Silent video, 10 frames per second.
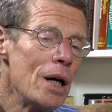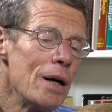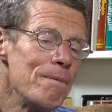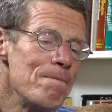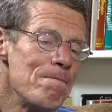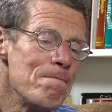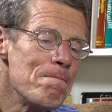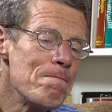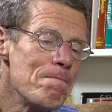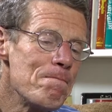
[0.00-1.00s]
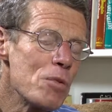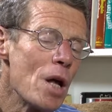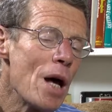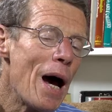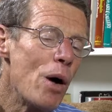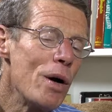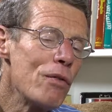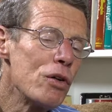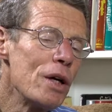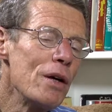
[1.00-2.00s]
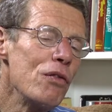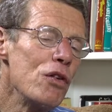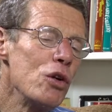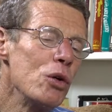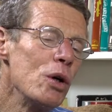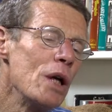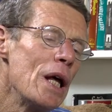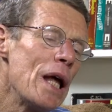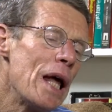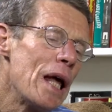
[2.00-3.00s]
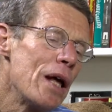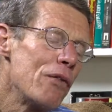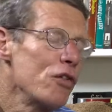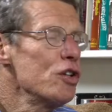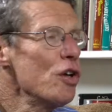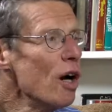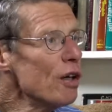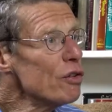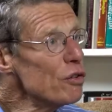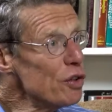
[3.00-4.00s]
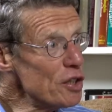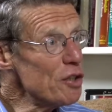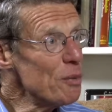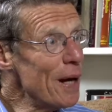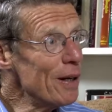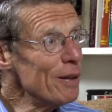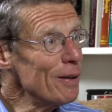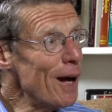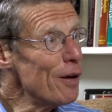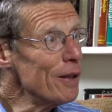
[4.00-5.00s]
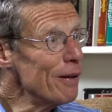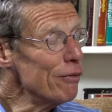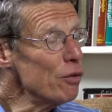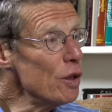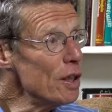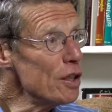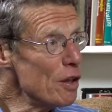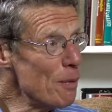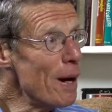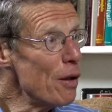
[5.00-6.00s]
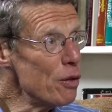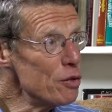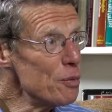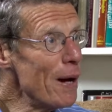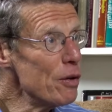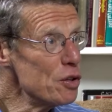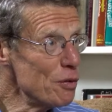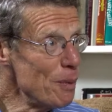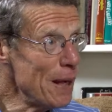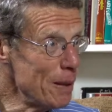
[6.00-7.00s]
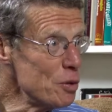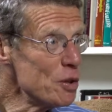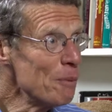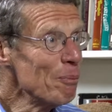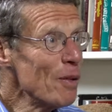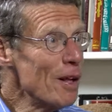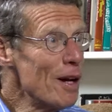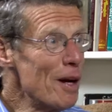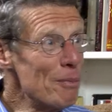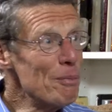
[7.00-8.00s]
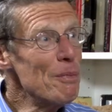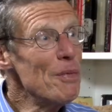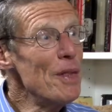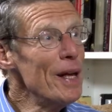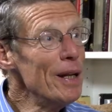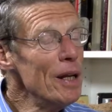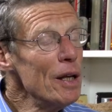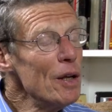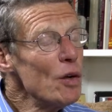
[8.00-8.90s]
Um, however, if you if you talk just about how to get food into the mouths, mouths of babes, um, then